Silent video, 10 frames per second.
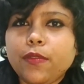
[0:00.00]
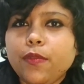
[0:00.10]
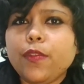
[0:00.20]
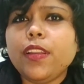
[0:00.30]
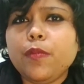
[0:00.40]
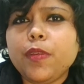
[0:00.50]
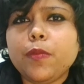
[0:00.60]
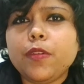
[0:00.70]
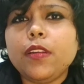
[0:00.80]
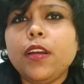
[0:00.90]
We need
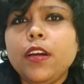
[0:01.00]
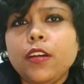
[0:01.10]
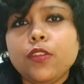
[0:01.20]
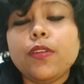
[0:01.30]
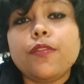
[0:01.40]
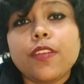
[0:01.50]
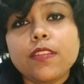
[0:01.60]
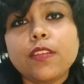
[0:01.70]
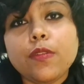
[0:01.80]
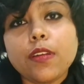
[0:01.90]
people to
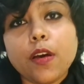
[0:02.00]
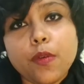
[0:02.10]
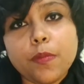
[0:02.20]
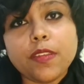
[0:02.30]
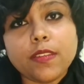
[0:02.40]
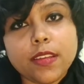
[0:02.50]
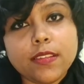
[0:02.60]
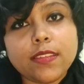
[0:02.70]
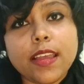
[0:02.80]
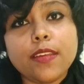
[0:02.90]
invest in our
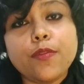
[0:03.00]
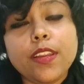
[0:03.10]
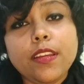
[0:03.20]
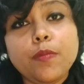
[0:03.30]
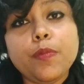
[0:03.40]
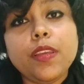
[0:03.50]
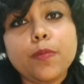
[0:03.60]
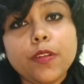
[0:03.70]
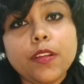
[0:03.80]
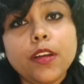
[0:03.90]
business, and we need
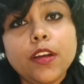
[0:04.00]
people